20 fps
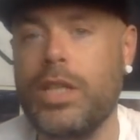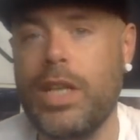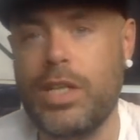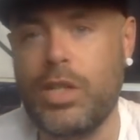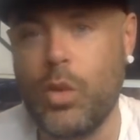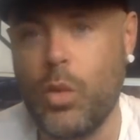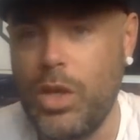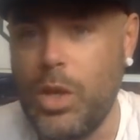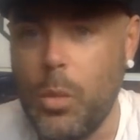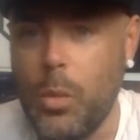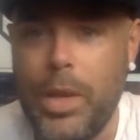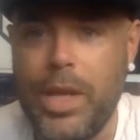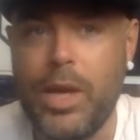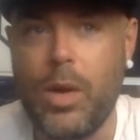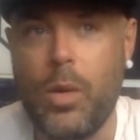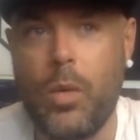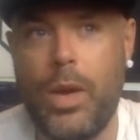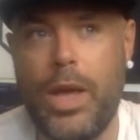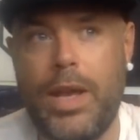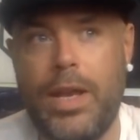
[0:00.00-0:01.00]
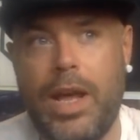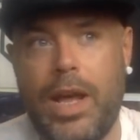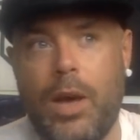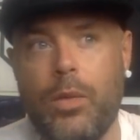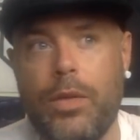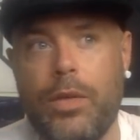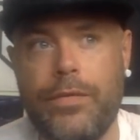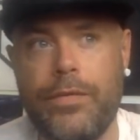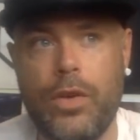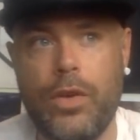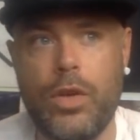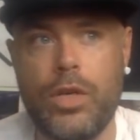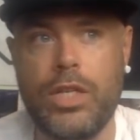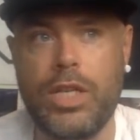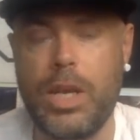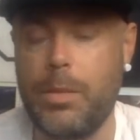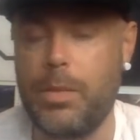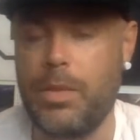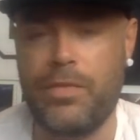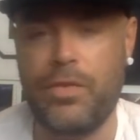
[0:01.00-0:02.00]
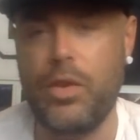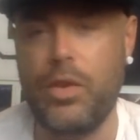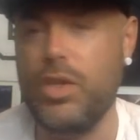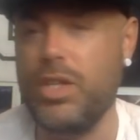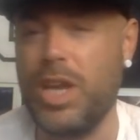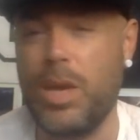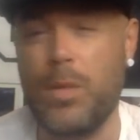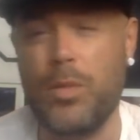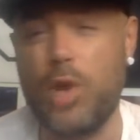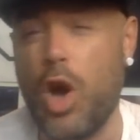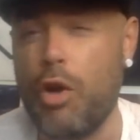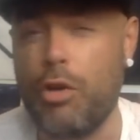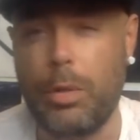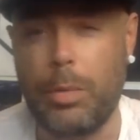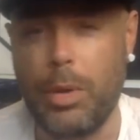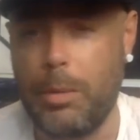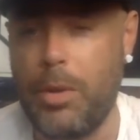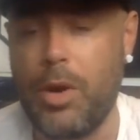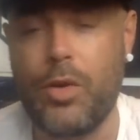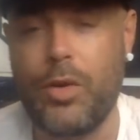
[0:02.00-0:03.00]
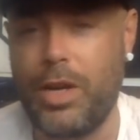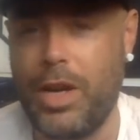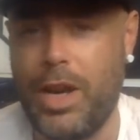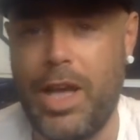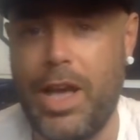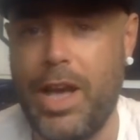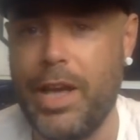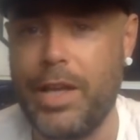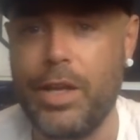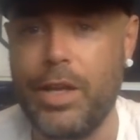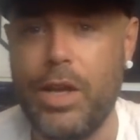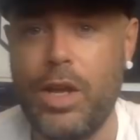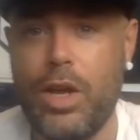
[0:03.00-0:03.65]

That's only a week away now. The first game's horrible, I'm not going to lie.